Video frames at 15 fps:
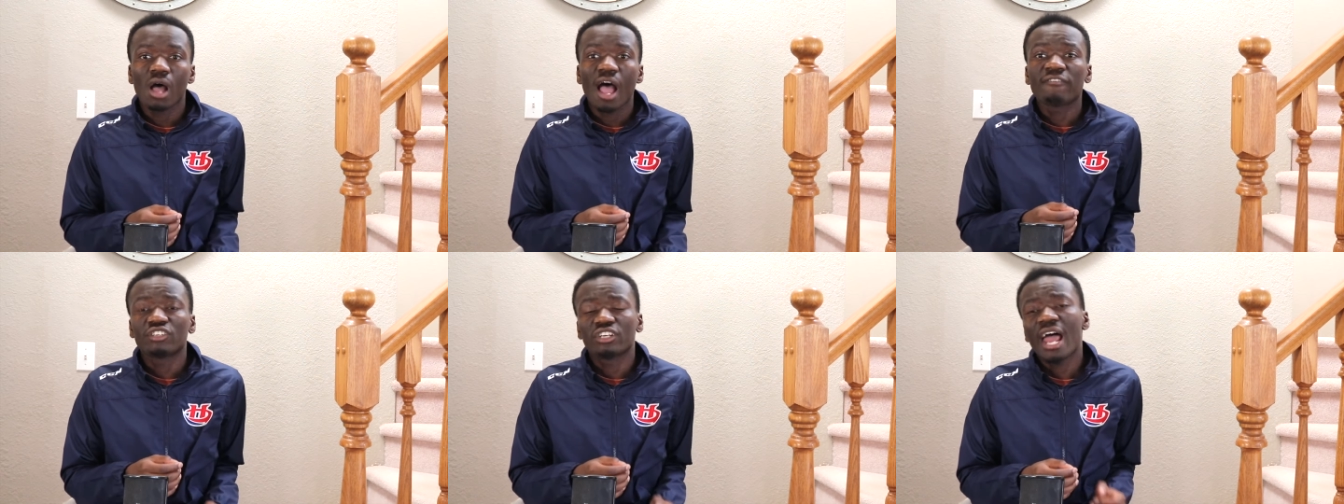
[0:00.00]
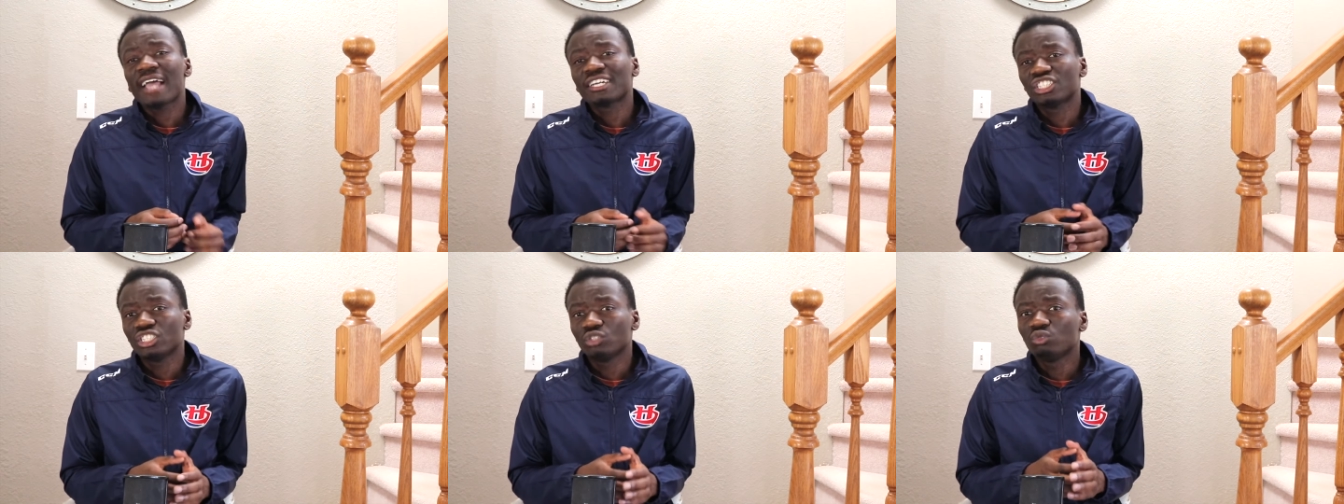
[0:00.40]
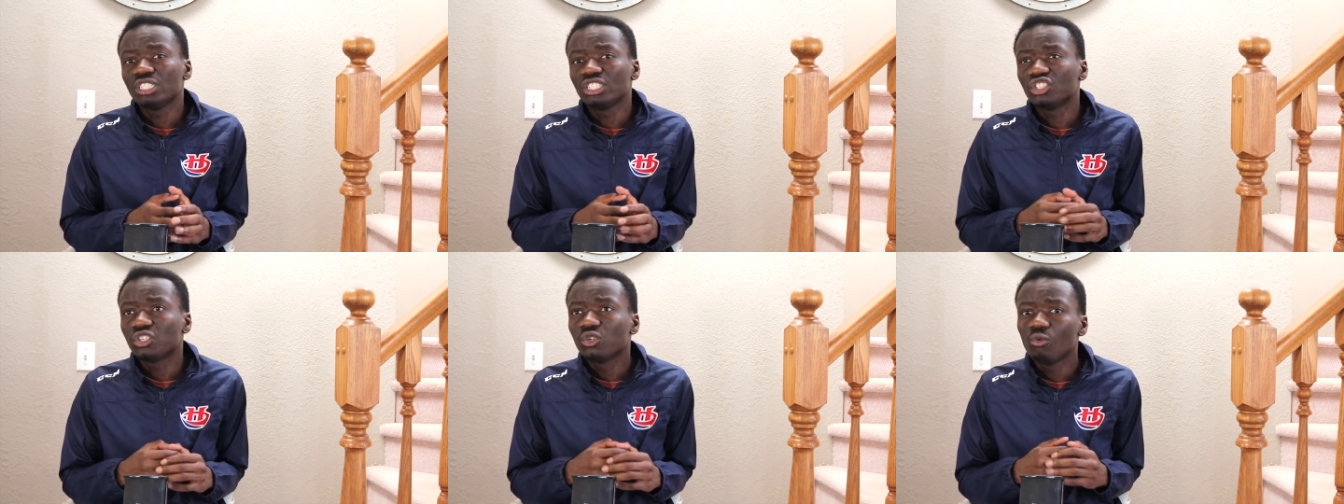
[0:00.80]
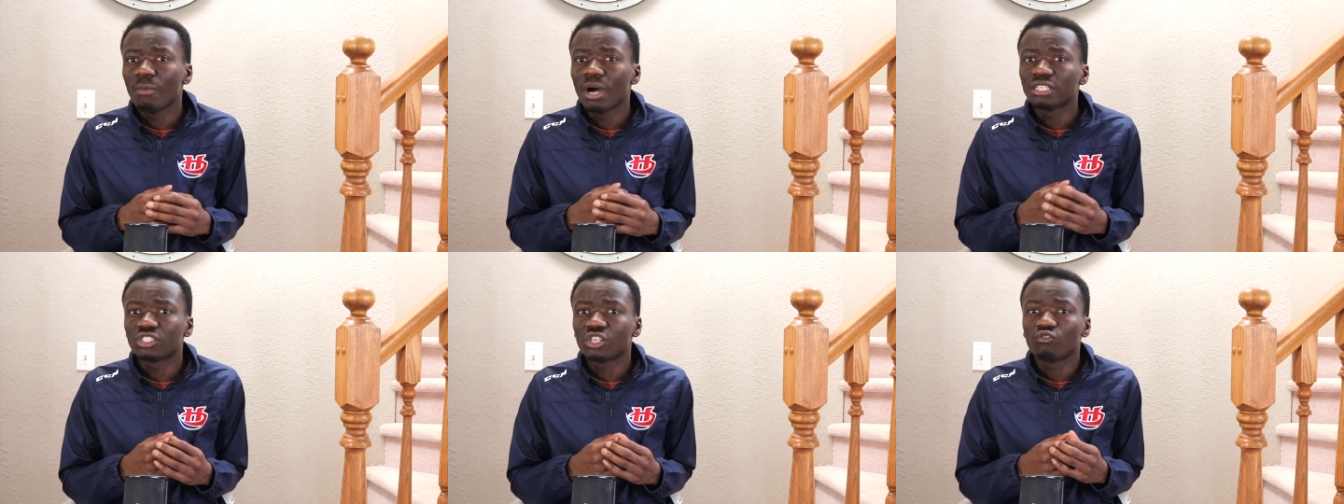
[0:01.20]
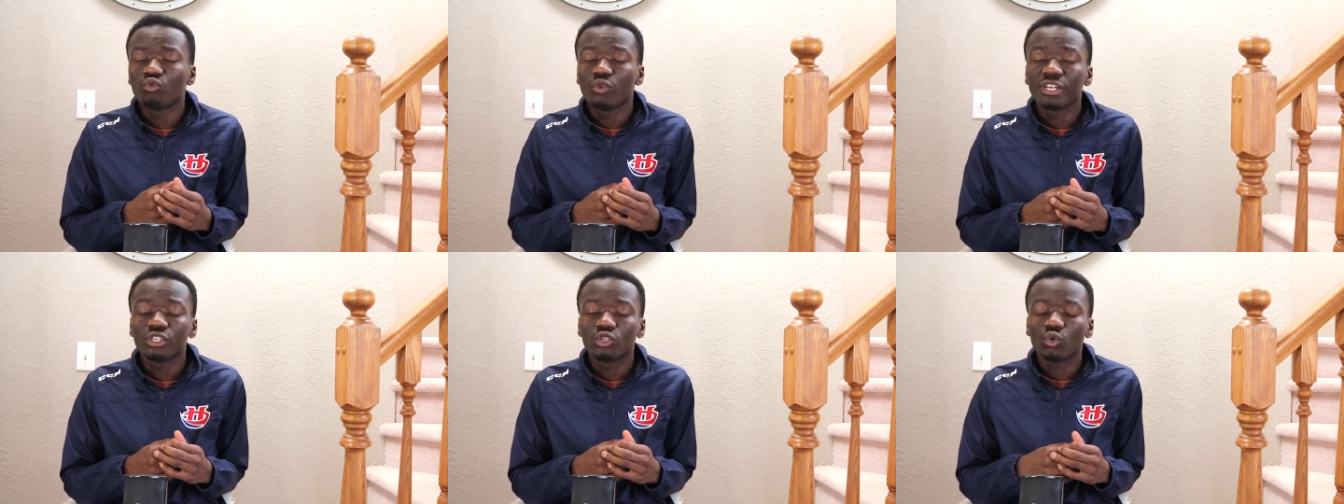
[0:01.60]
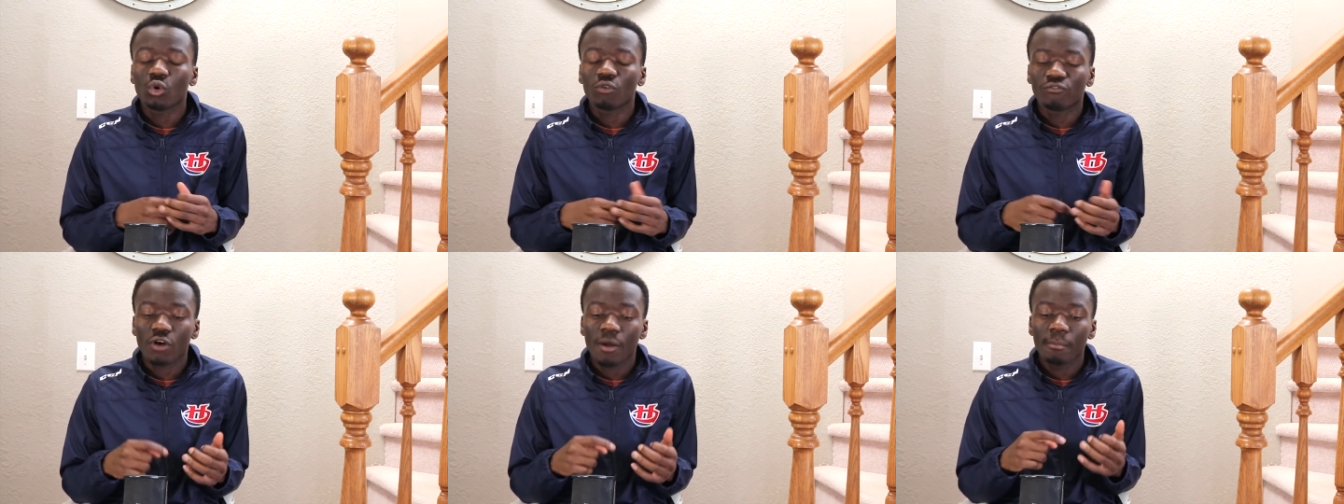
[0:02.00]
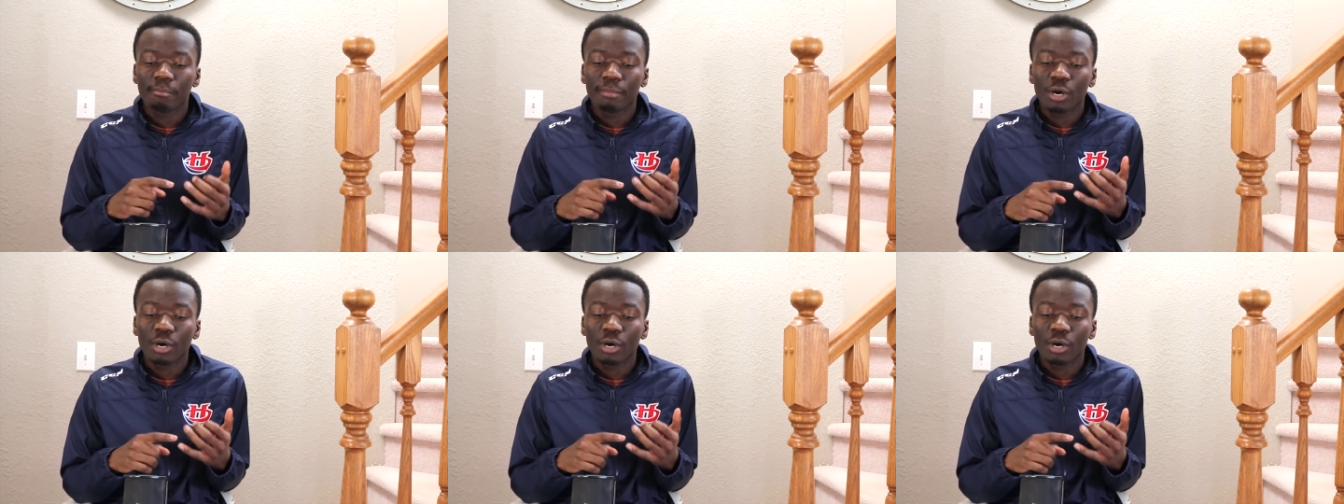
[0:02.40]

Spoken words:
after actually really 2 months of ridicule from